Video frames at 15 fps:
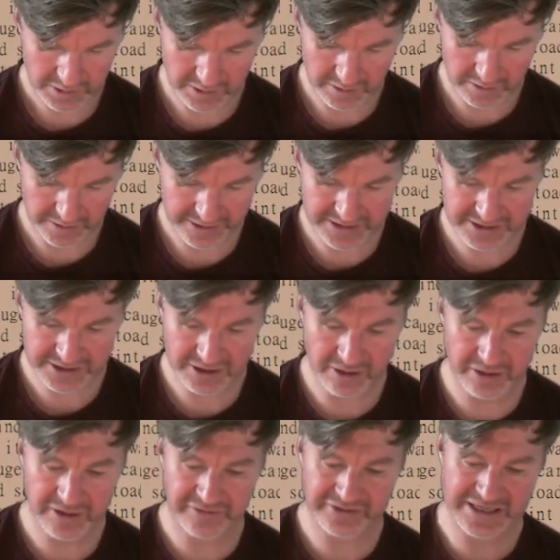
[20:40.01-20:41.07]
That's kind
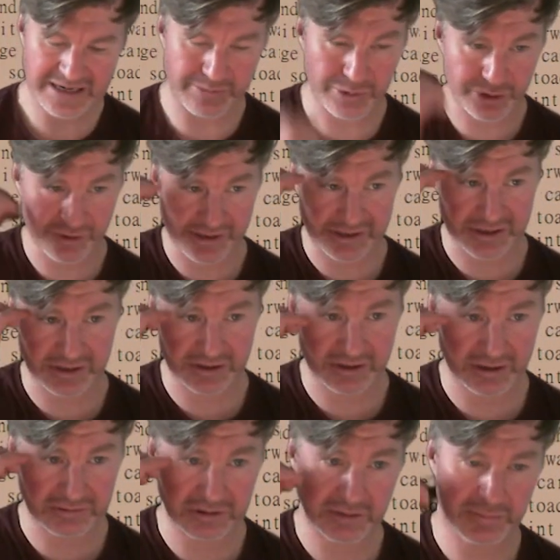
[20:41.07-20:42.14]
of camera direction, so I'm going
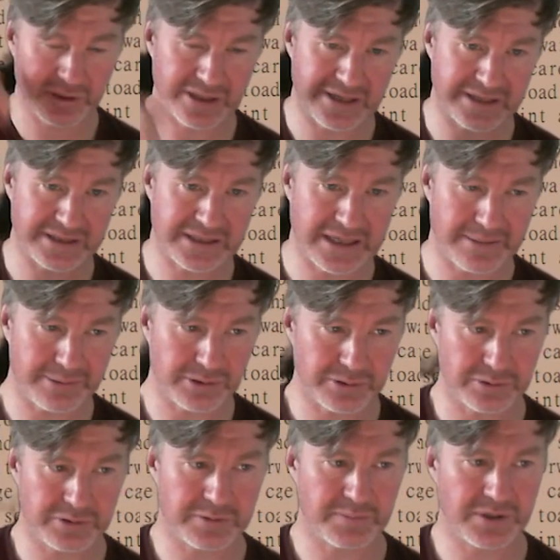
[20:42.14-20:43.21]
to put that in capitals
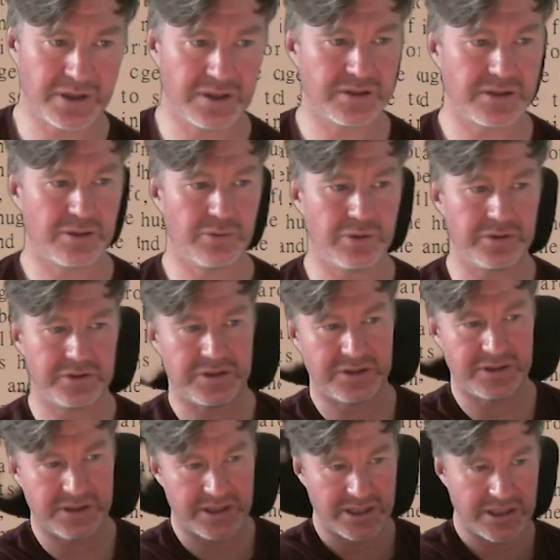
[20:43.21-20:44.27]
because I want to
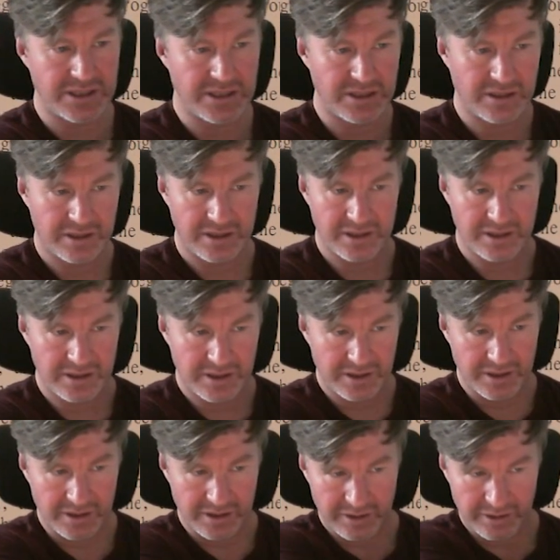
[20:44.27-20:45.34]
see
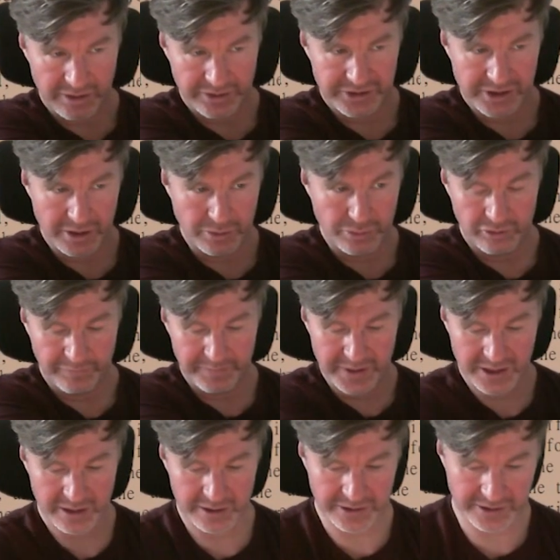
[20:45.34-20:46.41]
the toad
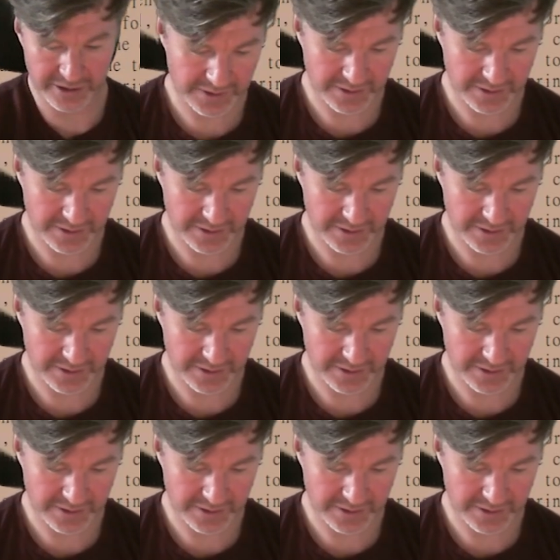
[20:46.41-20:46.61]
behind her.